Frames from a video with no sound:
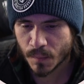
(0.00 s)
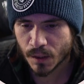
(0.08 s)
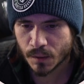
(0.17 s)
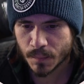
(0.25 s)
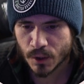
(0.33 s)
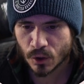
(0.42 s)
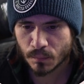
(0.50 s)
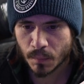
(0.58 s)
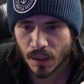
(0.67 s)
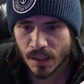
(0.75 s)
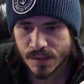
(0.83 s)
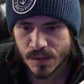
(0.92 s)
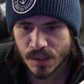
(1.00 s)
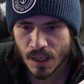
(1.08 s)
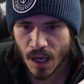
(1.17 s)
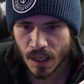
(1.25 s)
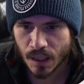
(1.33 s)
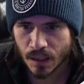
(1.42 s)
millimeter
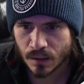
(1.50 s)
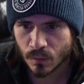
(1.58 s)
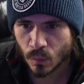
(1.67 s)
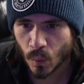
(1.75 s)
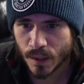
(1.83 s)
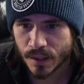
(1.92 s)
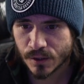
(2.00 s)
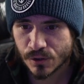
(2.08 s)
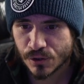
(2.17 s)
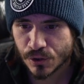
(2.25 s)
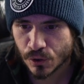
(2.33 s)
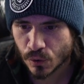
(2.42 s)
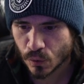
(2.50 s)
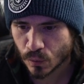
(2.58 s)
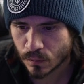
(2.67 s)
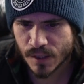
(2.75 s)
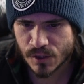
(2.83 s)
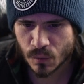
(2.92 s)
Balenciaga weighted 2.
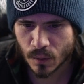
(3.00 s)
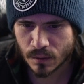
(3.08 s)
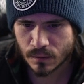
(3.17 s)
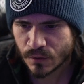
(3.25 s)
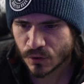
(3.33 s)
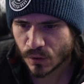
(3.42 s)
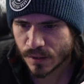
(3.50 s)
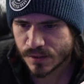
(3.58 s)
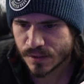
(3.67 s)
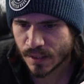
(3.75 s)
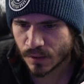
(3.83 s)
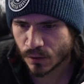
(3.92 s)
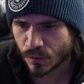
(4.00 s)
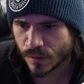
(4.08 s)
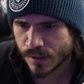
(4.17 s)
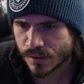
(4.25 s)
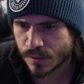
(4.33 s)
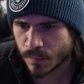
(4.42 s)
This one. So let's download
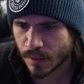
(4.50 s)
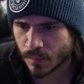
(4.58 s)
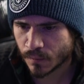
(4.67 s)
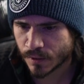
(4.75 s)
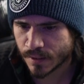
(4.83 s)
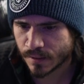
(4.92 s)
this to be able to